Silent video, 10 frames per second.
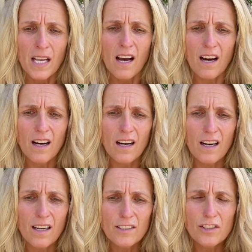
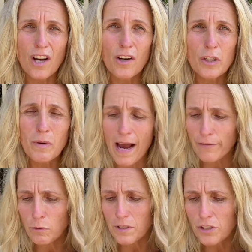So you have
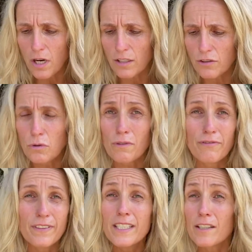to adjust your
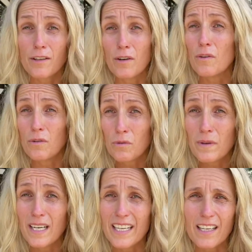vehicle,
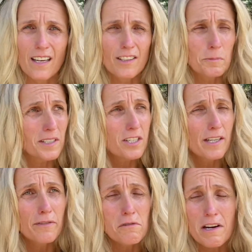really, especially
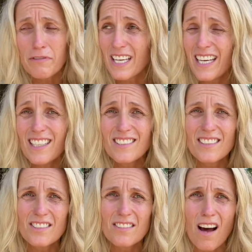if you have kids
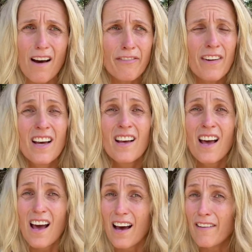and stuff.
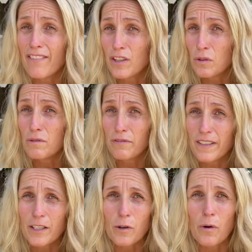Have a good
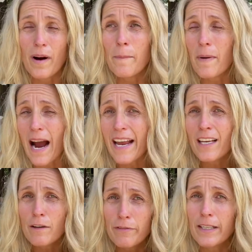vehicle, and
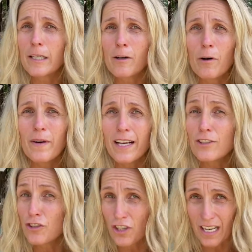buying a vehicle is
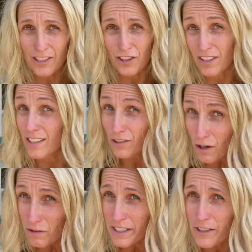a challenge on its
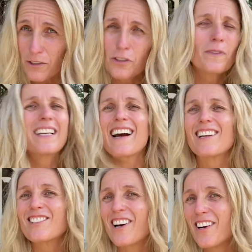own in Costa Rica.
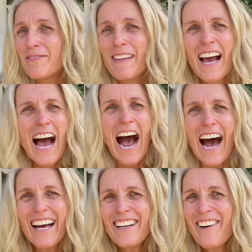So
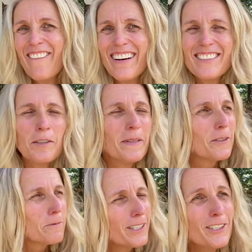I don't want to be
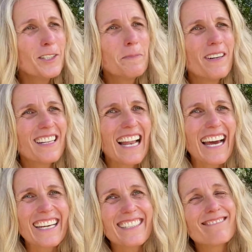rude, but
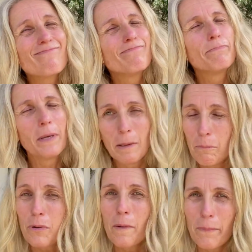like, be
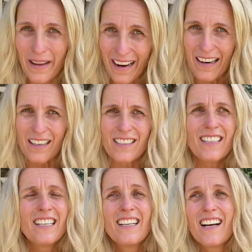prepared.
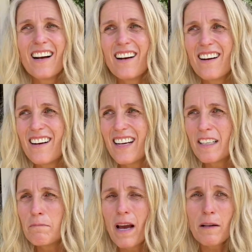
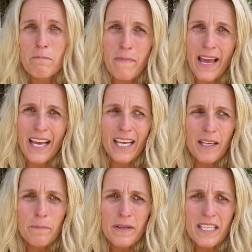It
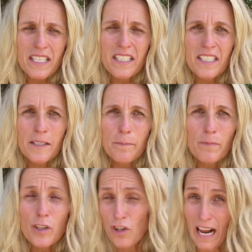may be
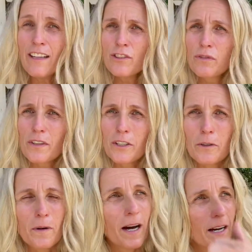a challenge for
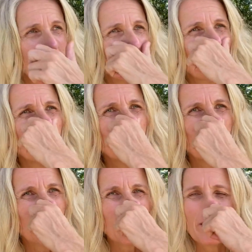you. You could
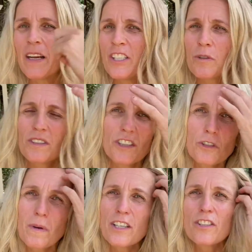be in a dangerous
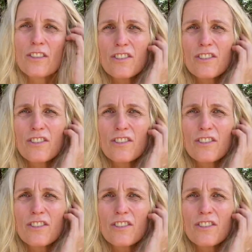situation.